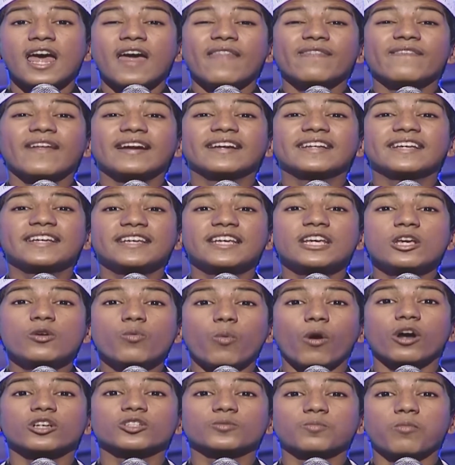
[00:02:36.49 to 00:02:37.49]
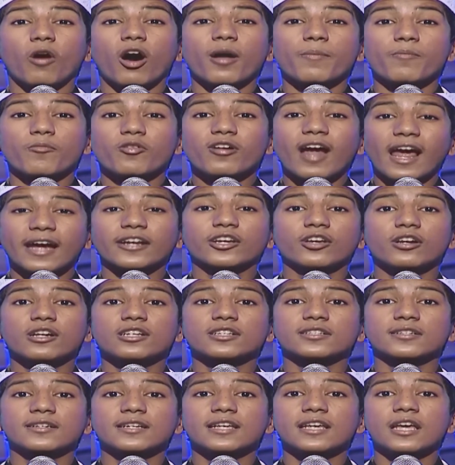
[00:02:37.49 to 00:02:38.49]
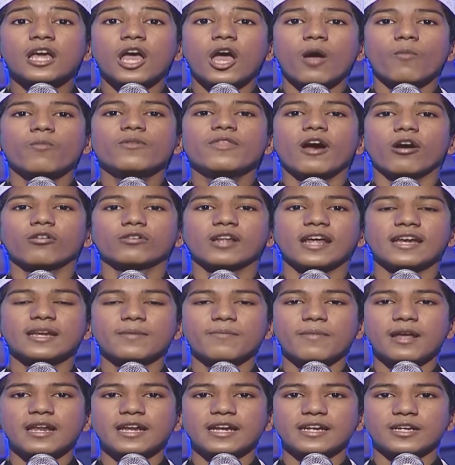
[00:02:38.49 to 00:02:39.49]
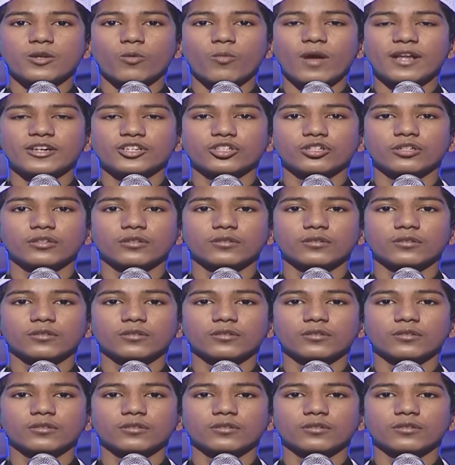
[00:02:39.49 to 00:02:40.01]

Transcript: that he was born miraculously without any male intervention.